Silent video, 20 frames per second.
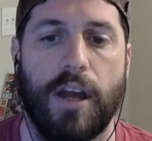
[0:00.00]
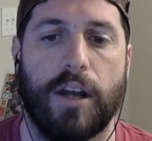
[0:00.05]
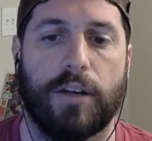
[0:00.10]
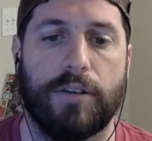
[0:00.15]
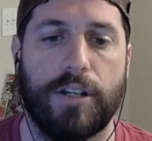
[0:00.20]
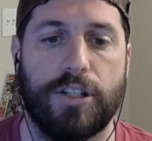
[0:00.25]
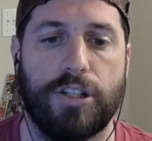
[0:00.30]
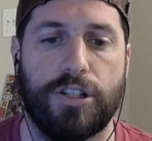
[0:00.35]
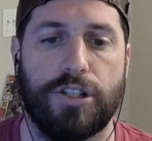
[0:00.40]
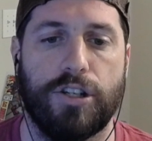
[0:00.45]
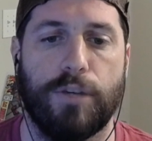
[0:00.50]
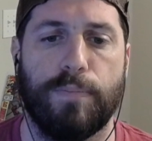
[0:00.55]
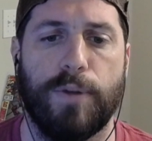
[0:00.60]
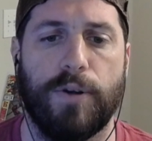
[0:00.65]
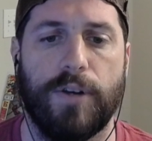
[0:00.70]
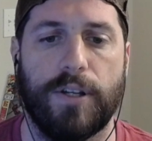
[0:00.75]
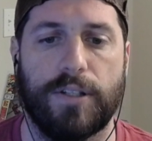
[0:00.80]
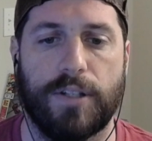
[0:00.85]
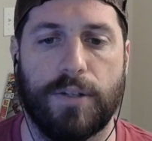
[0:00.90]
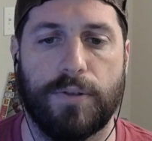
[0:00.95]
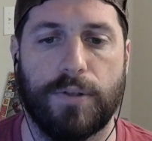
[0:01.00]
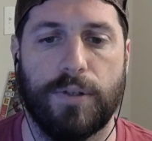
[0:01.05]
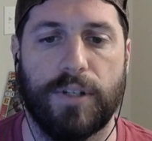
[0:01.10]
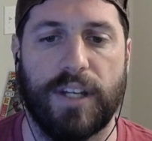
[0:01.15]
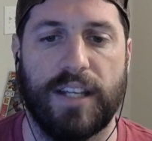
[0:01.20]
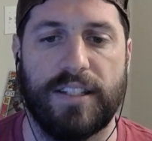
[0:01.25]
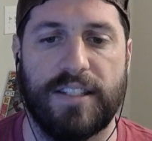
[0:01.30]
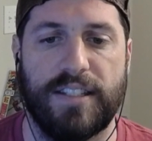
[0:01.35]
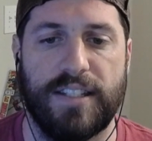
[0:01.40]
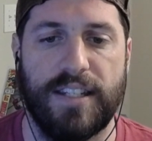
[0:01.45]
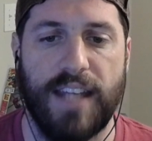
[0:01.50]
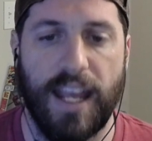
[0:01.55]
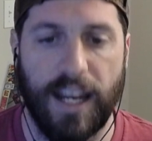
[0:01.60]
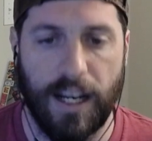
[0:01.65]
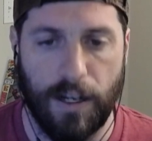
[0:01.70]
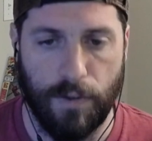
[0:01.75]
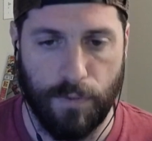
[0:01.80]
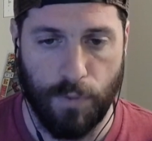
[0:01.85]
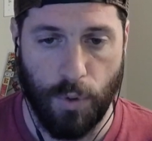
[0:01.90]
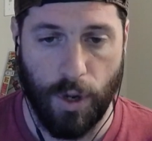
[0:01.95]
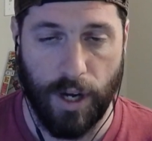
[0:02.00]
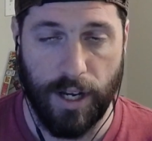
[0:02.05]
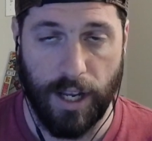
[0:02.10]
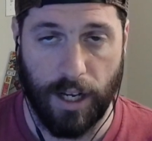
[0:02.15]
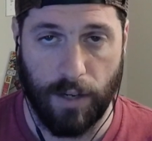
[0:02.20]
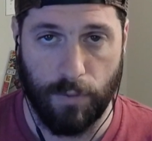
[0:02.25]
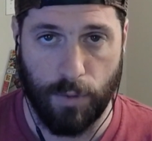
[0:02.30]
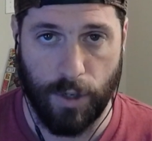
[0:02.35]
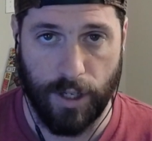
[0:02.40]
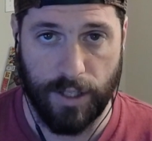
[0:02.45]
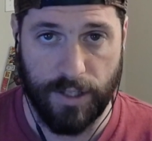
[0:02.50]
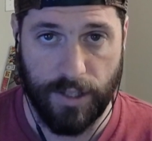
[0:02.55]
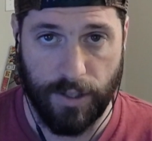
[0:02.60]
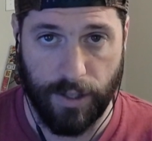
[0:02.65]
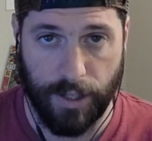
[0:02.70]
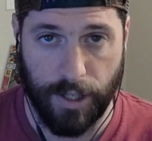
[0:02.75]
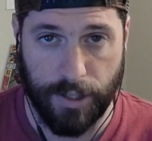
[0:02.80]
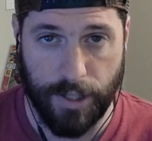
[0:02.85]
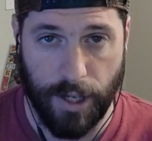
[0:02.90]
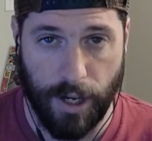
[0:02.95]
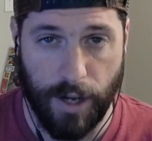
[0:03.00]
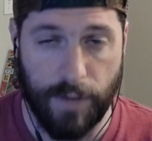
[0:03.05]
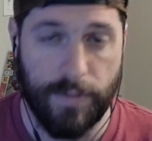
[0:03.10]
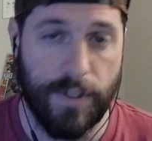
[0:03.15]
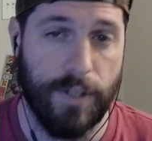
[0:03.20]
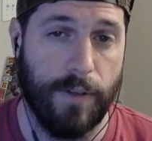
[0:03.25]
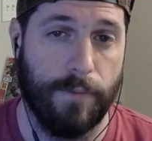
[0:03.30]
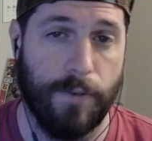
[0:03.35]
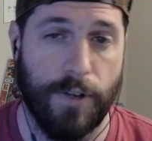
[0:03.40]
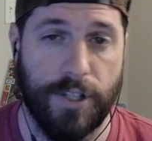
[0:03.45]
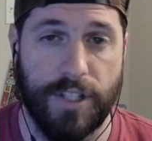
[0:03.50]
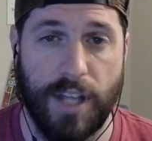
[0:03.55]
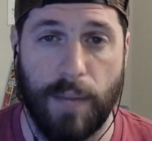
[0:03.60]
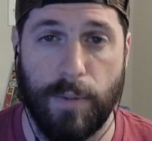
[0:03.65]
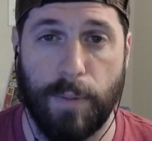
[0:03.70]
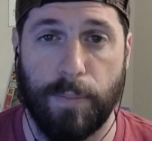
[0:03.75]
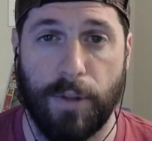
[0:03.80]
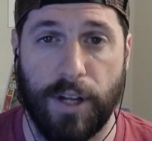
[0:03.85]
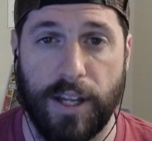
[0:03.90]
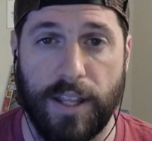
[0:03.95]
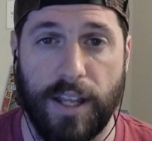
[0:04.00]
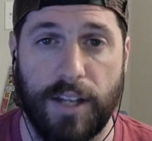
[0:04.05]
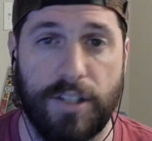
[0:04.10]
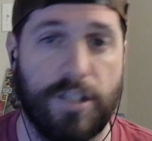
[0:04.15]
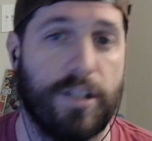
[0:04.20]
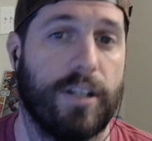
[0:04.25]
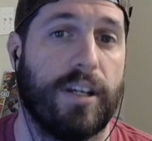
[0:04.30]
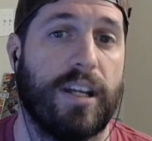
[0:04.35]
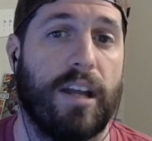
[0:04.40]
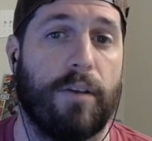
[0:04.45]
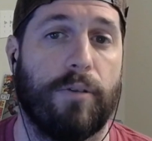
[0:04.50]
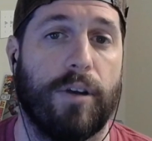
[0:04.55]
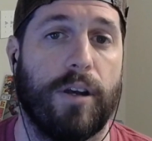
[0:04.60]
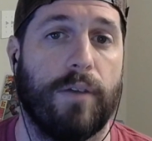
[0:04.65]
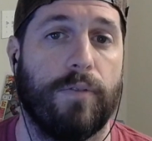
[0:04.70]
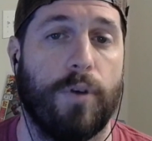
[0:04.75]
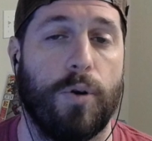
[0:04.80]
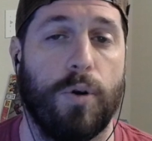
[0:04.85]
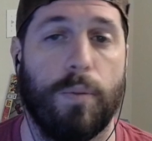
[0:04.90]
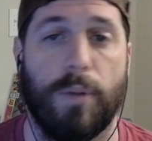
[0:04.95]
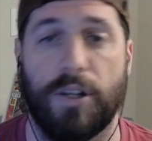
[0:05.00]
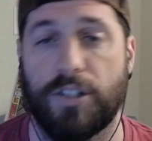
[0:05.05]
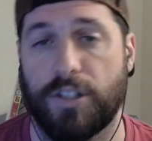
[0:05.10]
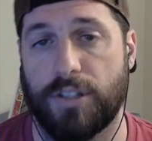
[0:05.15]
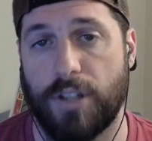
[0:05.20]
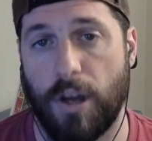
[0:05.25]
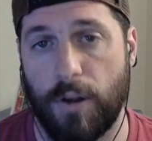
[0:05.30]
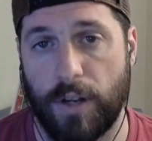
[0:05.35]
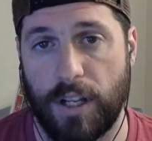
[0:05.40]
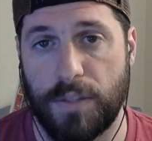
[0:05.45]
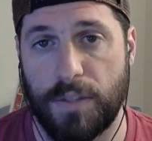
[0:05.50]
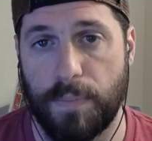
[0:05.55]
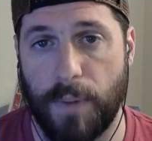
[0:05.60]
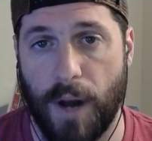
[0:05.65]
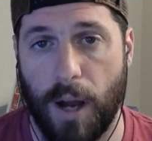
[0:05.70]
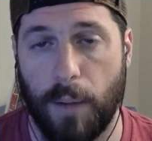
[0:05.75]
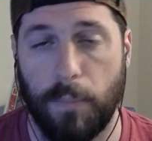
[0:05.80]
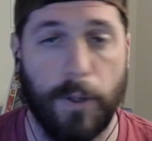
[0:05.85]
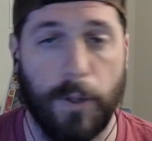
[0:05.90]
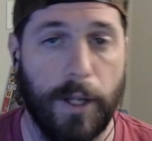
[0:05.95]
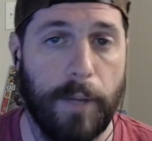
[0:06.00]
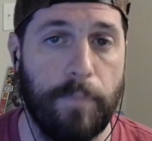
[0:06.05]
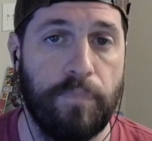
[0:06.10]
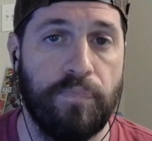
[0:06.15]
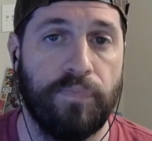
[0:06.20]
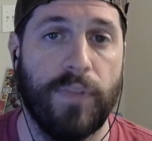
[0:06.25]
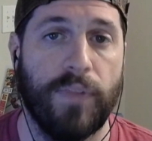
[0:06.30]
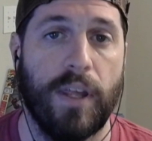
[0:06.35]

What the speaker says: creatures your opponent's control gets -1/-1 until end of turn. So the first time you play this, you're going to get rid of a whole bunch of tokens probably.